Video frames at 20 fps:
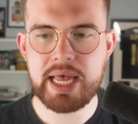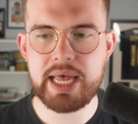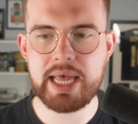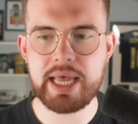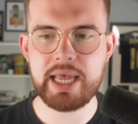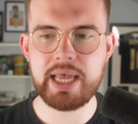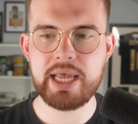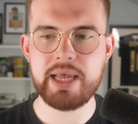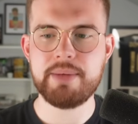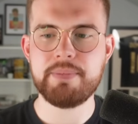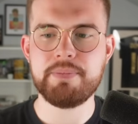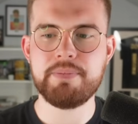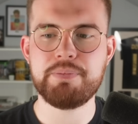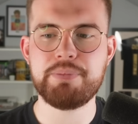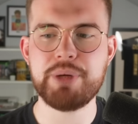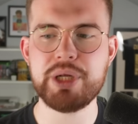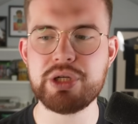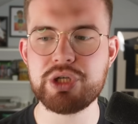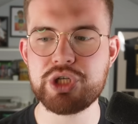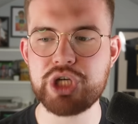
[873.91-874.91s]

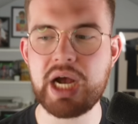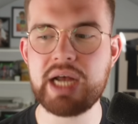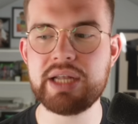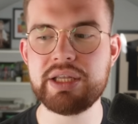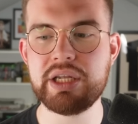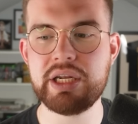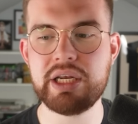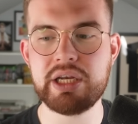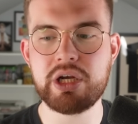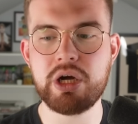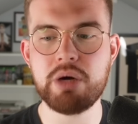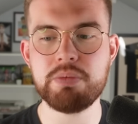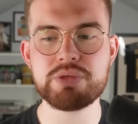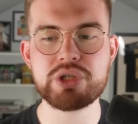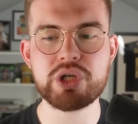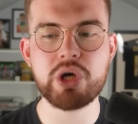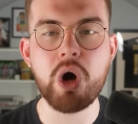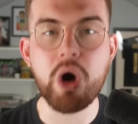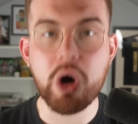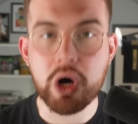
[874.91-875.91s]
But January comes
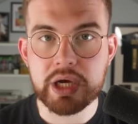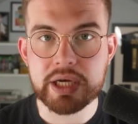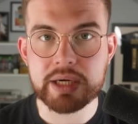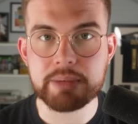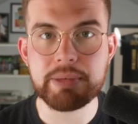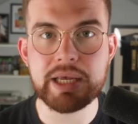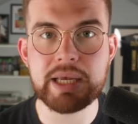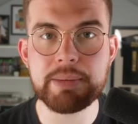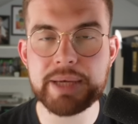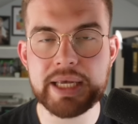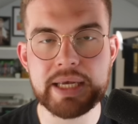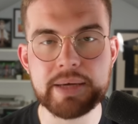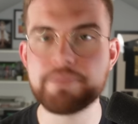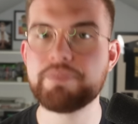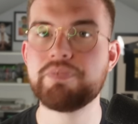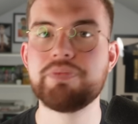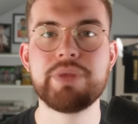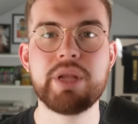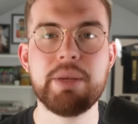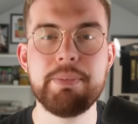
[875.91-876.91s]
calling, maybe.
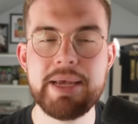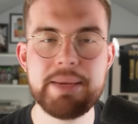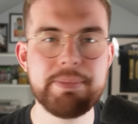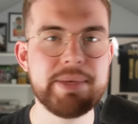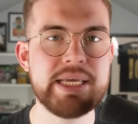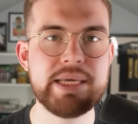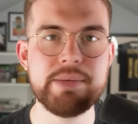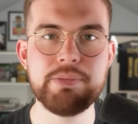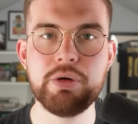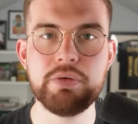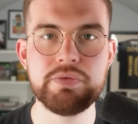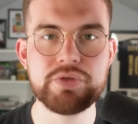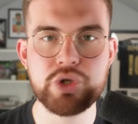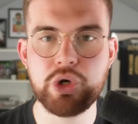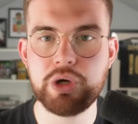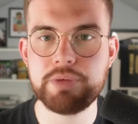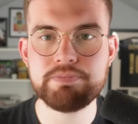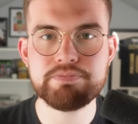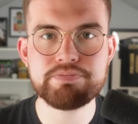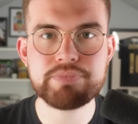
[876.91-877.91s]
Maybe he moves
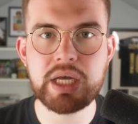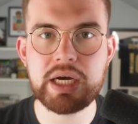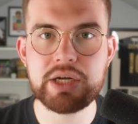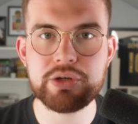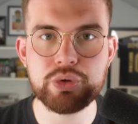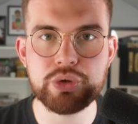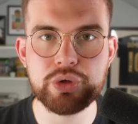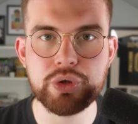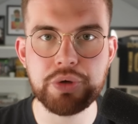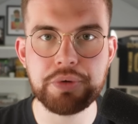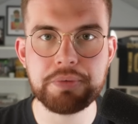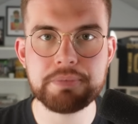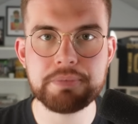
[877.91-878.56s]
on. I don't know.